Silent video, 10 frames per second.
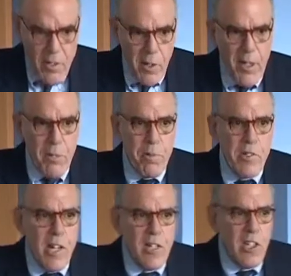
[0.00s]
So I'm going to
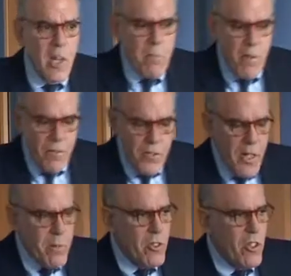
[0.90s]
present a number of
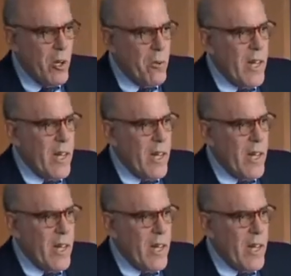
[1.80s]
themes to you,